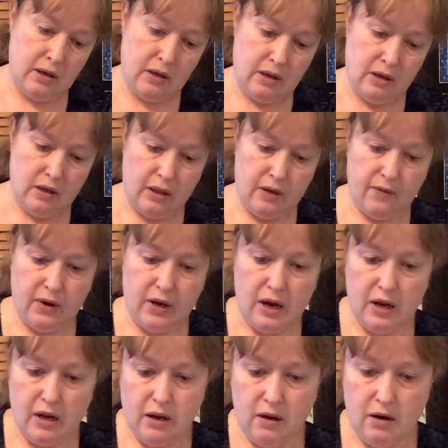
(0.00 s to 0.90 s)
They've
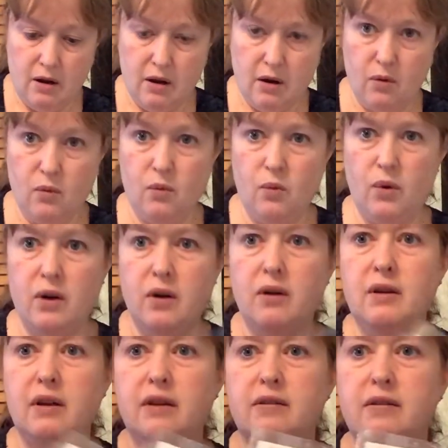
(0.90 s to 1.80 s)
kind of got it
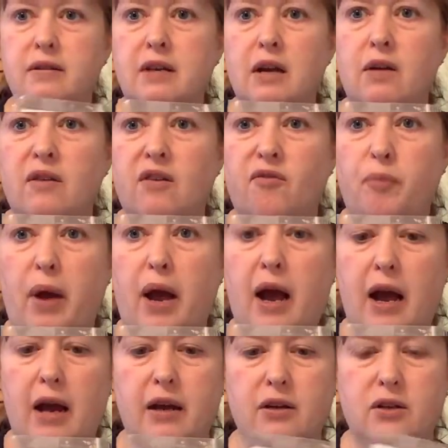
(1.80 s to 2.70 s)
weird. This is how they've
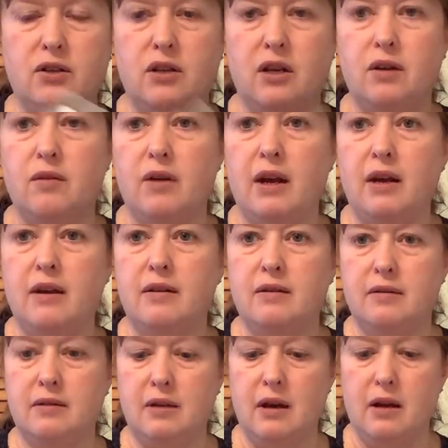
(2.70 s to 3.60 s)
packaged it, right?
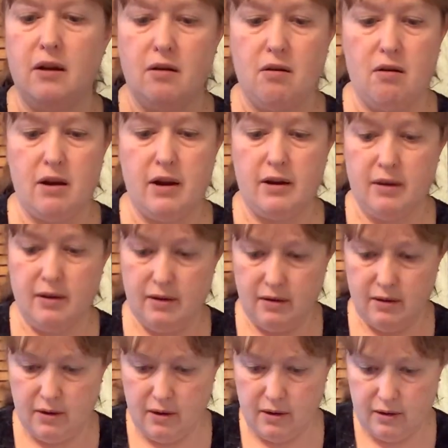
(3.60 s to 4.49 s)
It's kind of odd,
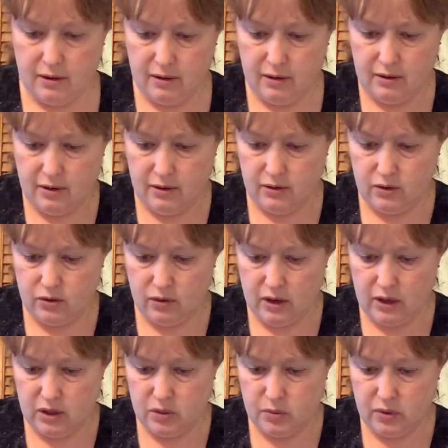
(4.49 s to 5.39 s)
kind of
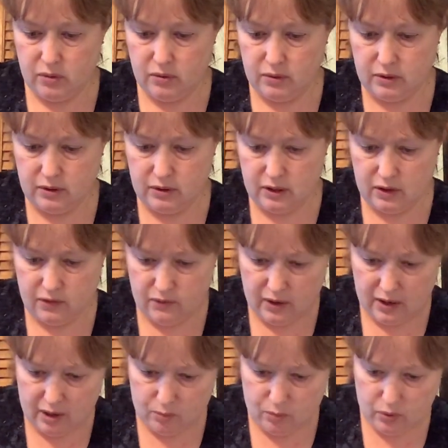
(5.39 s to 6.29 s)
strange, but let's see if I
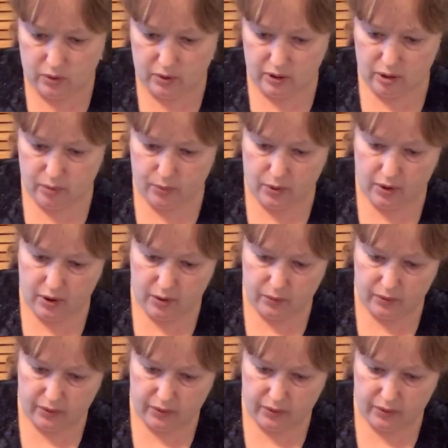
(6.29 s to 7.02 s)
can pull it apart.